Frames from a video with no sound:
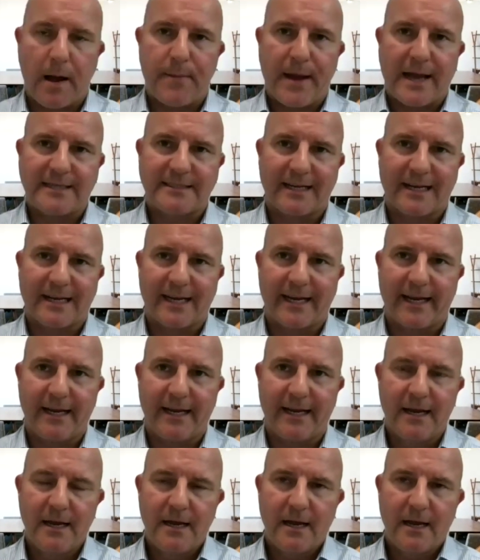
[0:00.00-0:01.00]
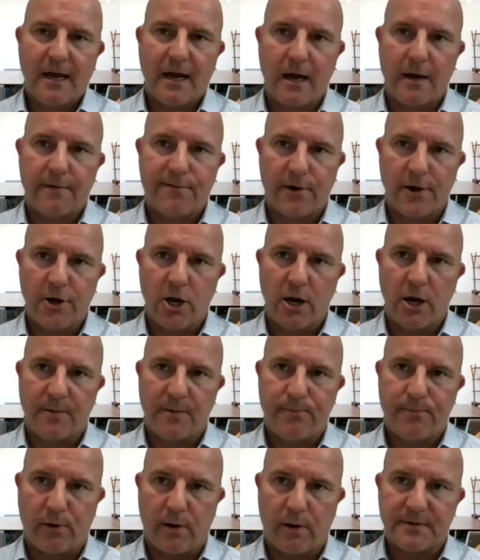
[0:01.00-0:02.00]
basically, for an
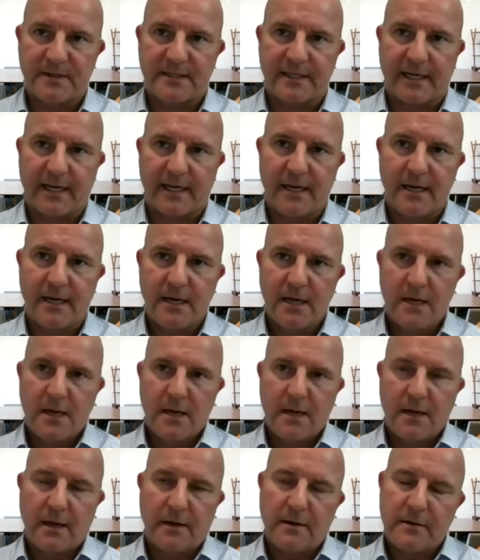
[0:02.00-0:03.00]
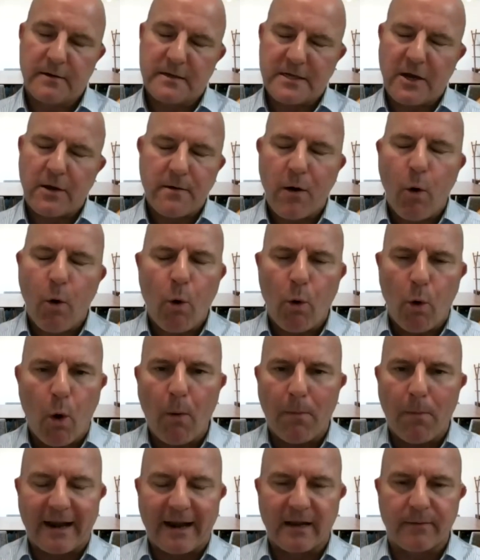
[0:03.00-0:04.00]
urban property, so
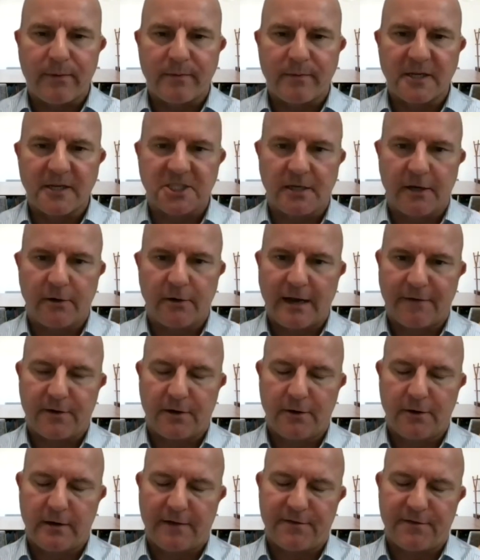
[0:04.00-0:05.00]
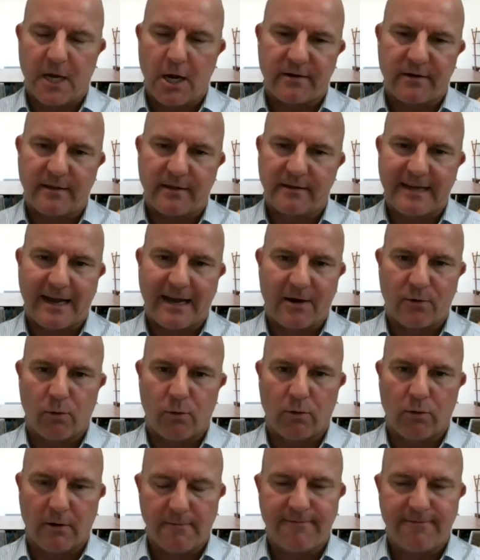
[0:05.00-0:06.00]
all planning permission, you'd have to go to the town
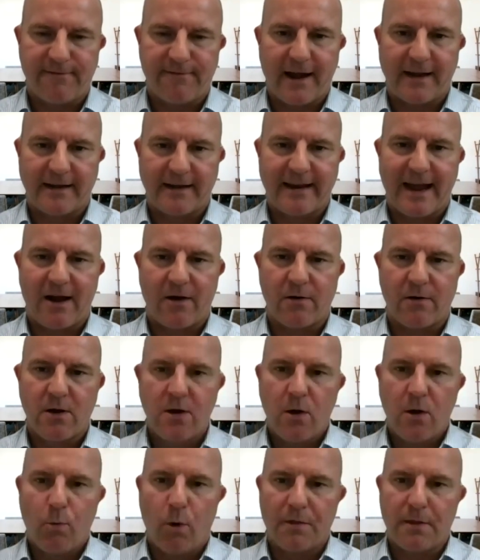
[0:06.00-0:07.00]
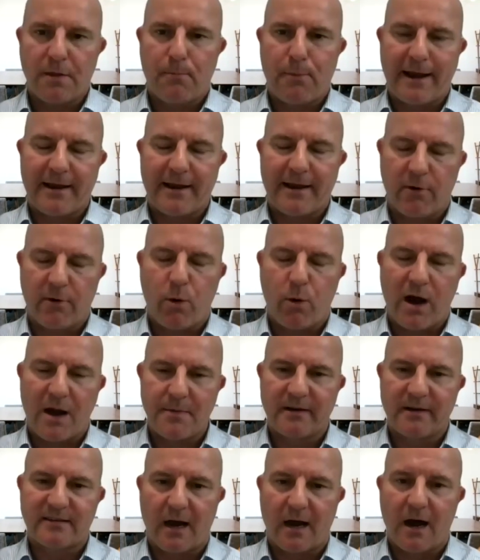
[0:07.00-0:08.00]
hall and find out what the planning
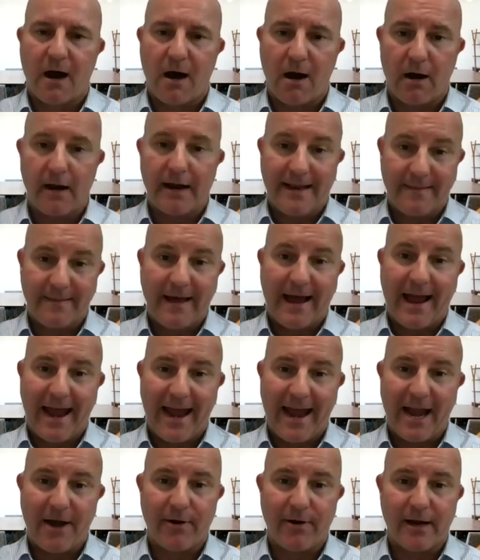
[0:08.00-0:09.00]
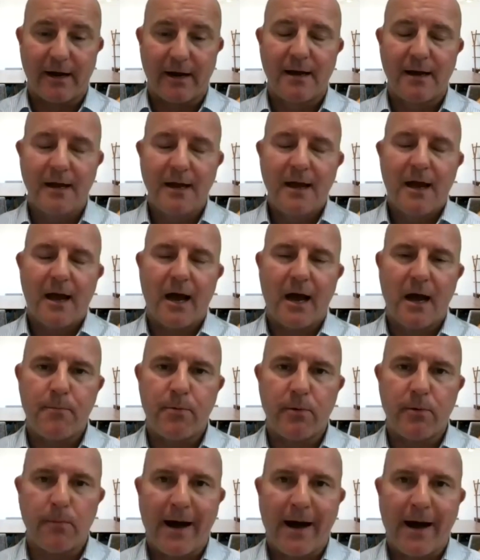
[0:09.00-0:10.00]
requirements are in that area.
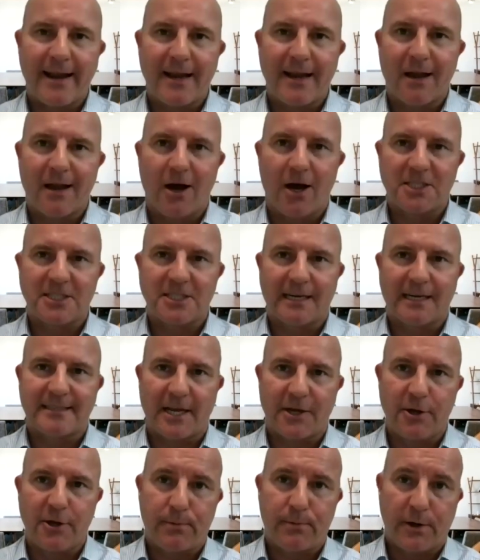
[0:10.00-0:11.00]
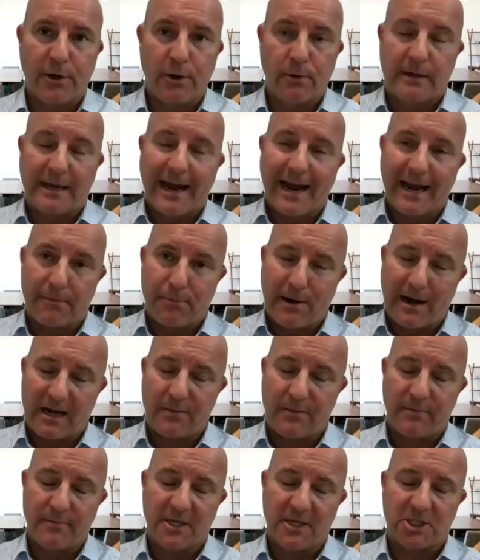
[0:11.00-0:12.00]
But by and large, I'd say you get planning
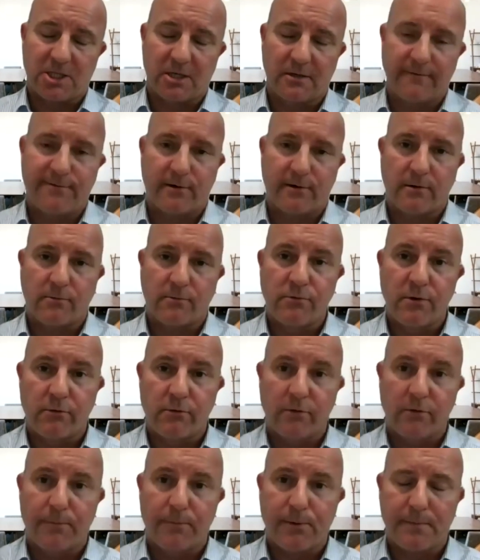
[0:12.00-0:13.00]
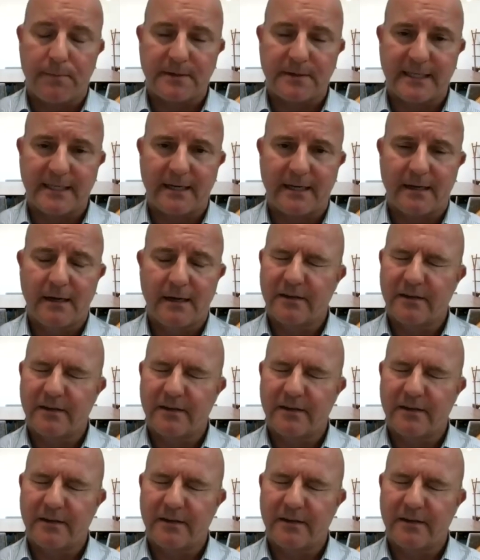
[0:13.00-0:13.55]
permission for a rural property.